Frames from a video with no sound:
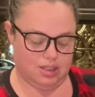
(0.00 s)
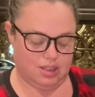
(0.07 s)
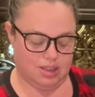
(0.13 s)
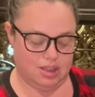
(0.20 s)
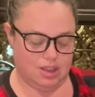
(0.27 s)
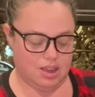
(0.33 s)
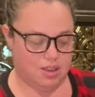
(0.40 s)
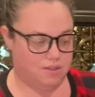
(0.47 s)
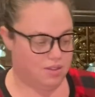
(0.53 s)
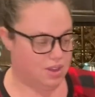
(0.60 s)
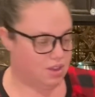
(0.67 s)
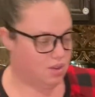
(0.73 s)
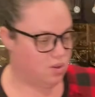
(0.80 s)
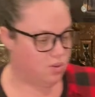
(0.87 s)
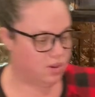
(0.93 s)

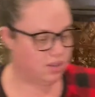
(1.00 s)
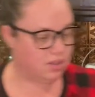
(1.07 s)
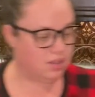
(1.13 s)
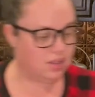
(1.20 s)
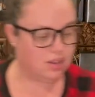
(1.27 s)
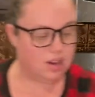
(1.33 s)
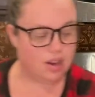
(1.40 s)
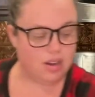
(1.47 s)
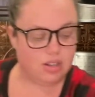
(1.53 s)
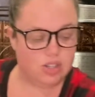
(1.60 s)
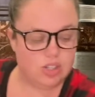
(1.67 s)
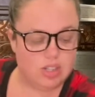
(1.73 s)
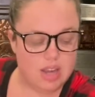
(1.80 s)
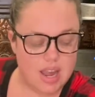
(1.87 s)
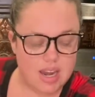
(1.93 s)
of
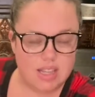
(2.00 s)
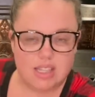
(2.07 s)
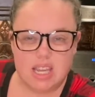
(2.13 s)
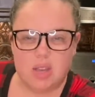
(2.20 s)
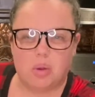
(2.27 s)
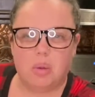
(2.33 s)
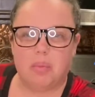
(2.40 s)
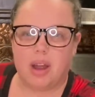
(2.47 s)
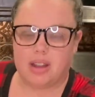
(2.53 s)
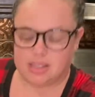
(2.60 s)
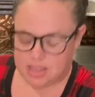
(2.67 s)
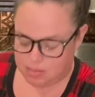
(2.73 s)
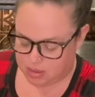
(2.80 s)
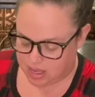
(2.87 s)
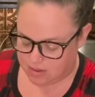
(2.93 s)
cornstarch. And it's equal parts,
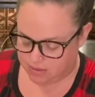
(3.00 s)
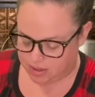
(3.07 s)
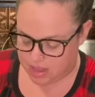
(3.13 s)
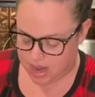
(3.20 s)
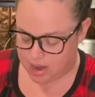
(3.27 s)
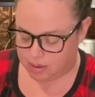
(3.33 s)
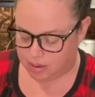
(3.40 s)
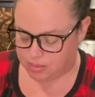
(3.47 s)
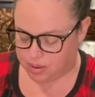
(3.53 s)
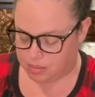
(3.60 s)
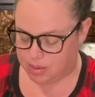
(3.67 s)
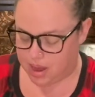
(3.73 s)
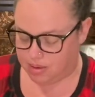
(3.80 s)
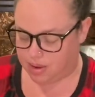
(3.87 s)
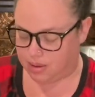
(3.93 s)
I believe, for the arrowroot
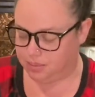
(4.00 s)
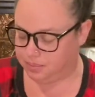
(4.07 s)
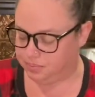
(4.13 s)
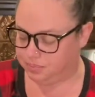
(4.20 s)
powder.